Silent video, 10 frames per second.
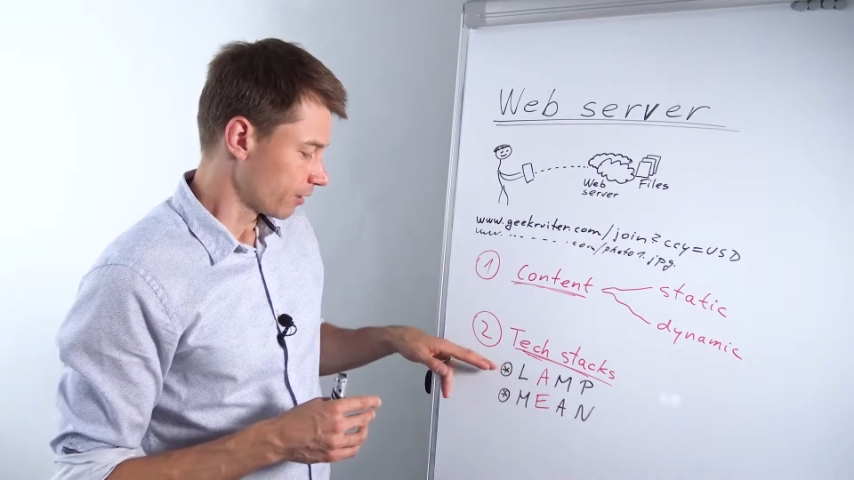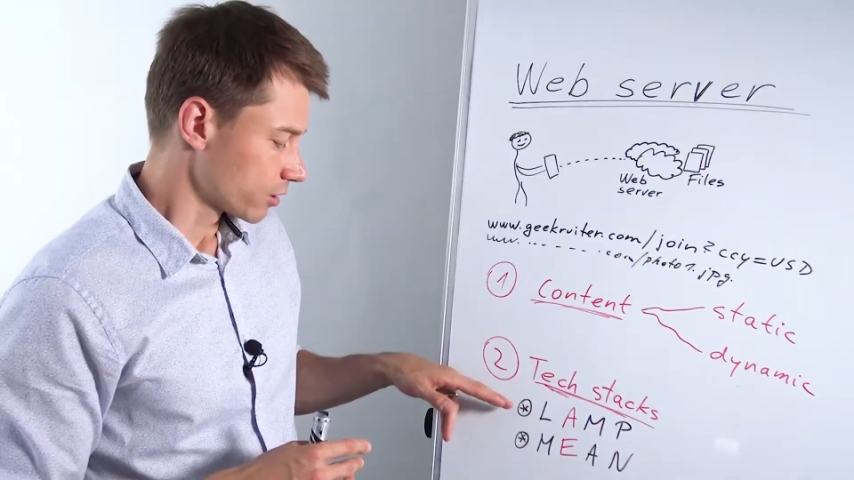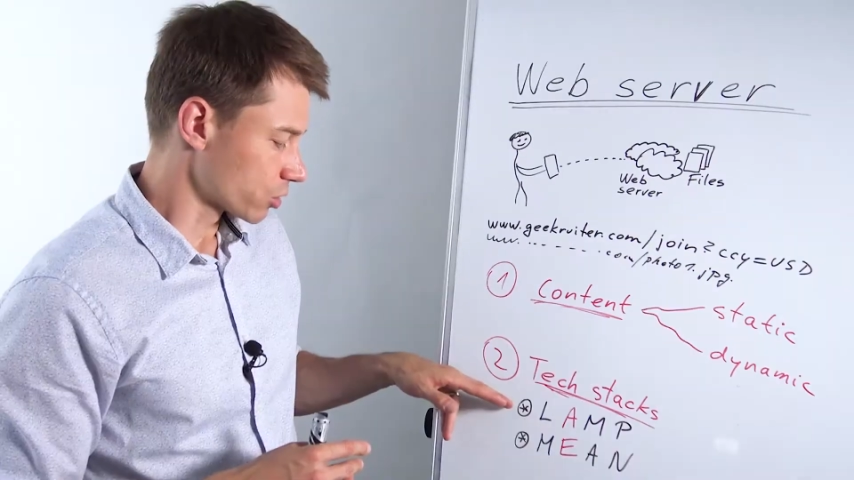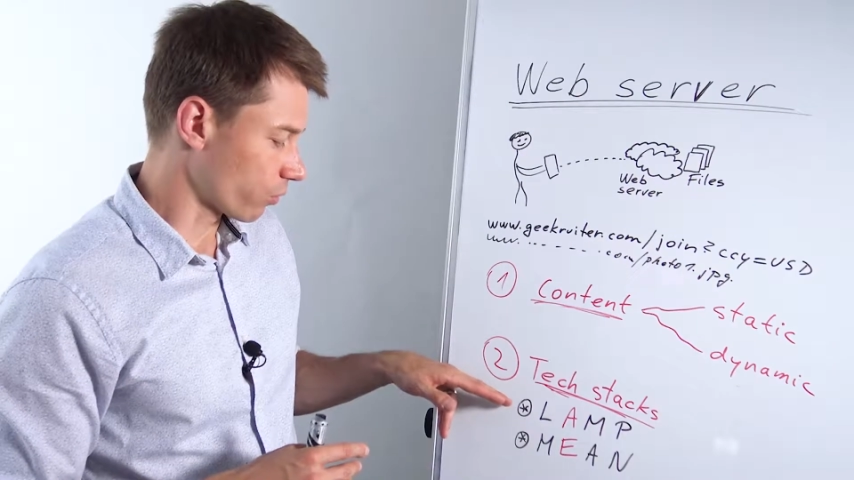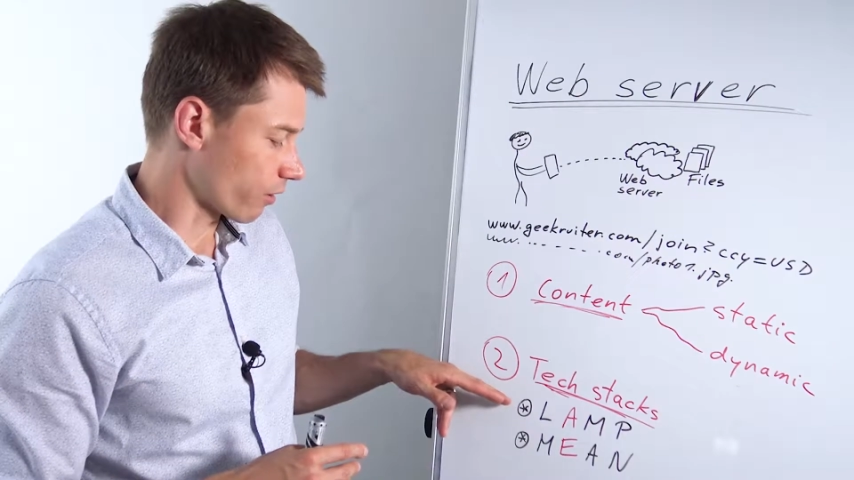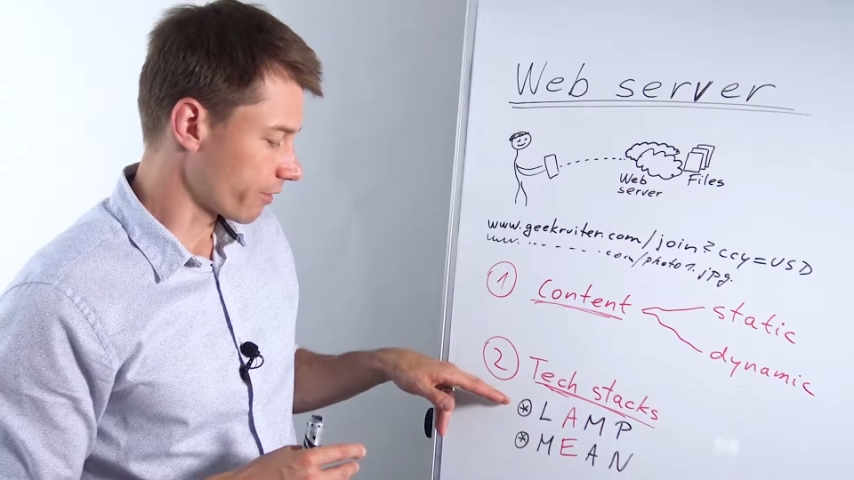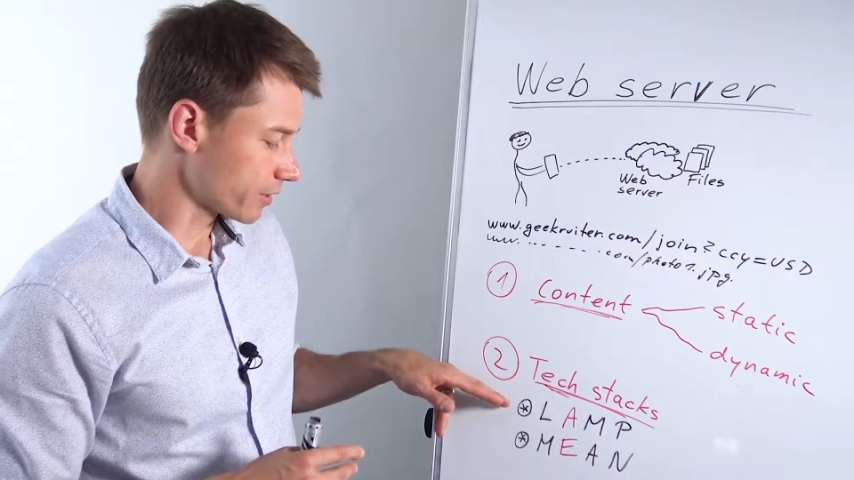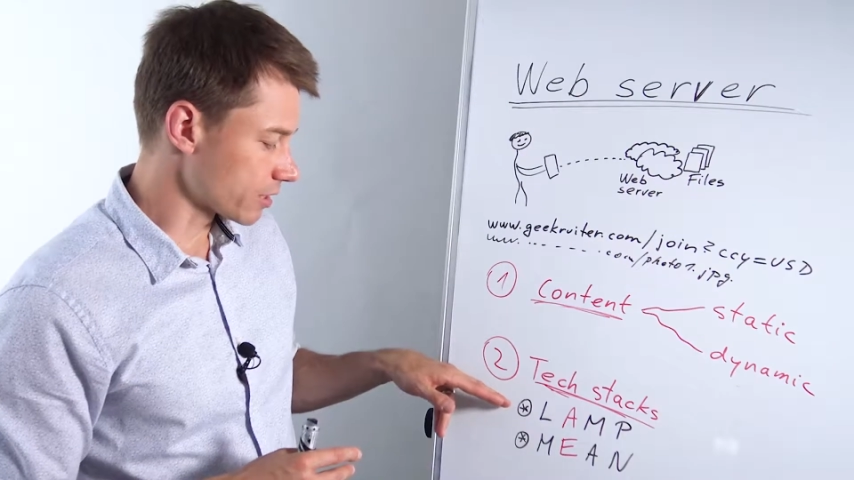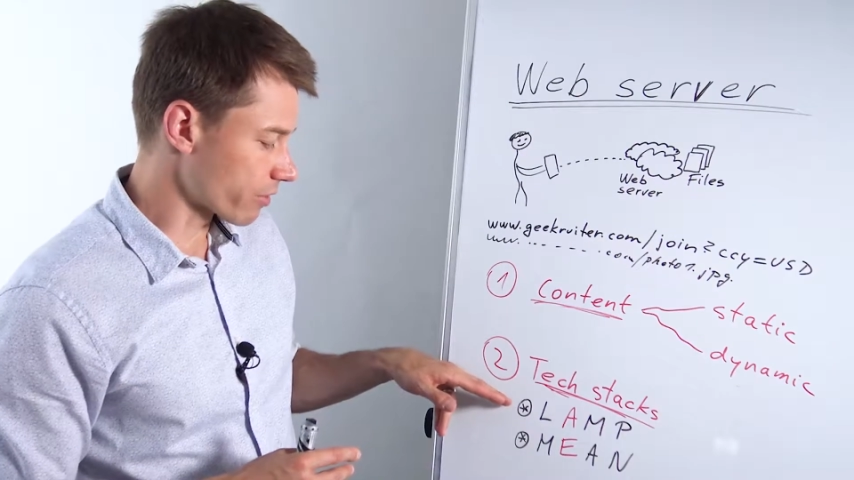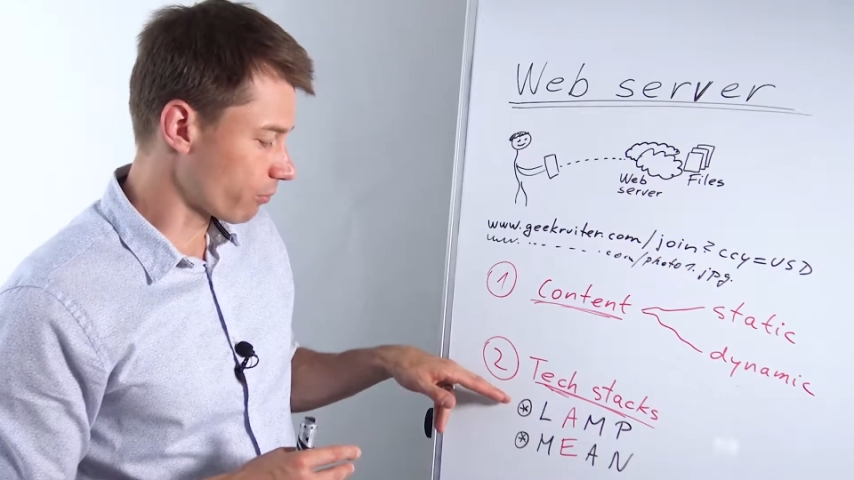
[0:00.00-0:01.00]
So
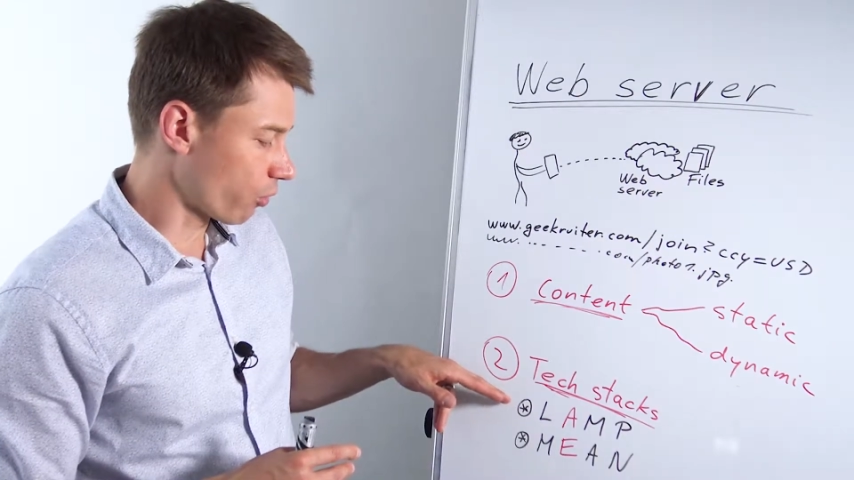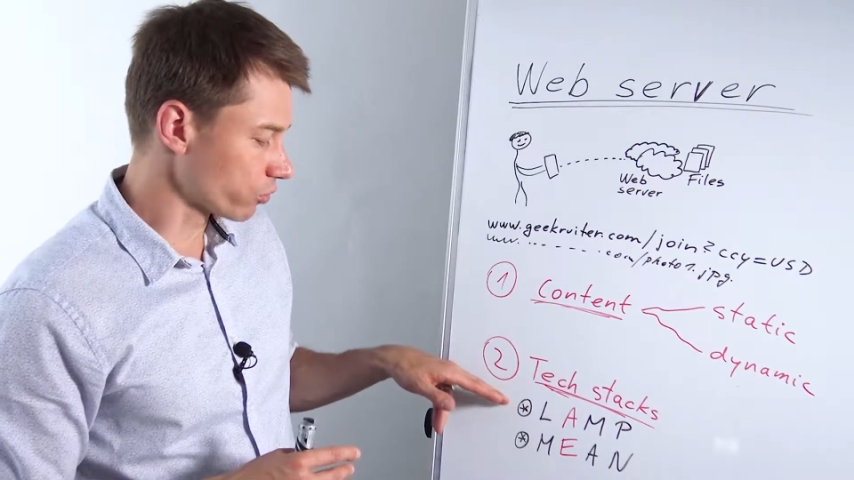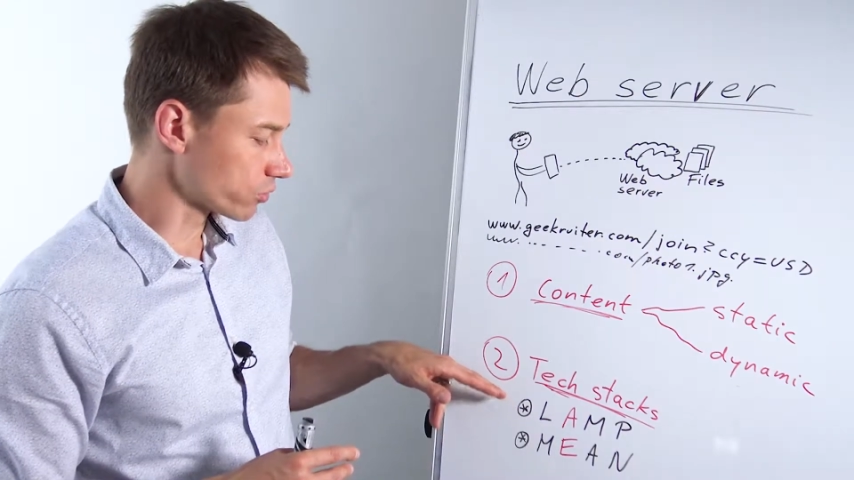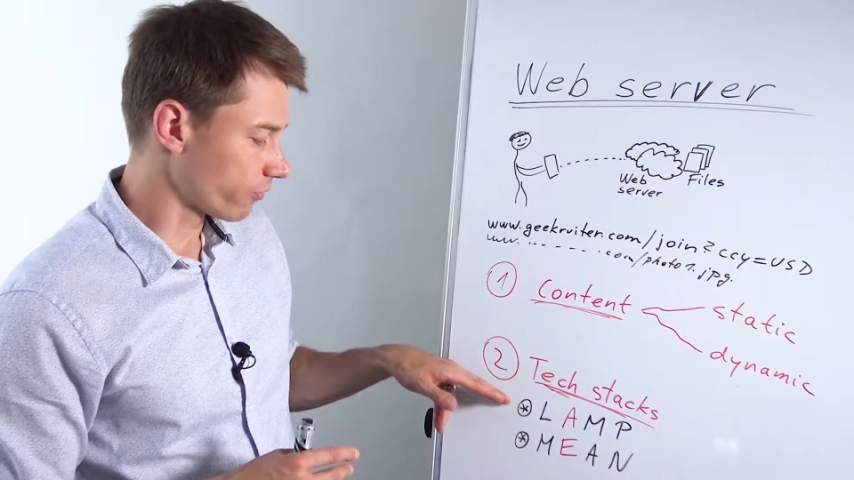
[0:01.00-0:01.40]
this is the most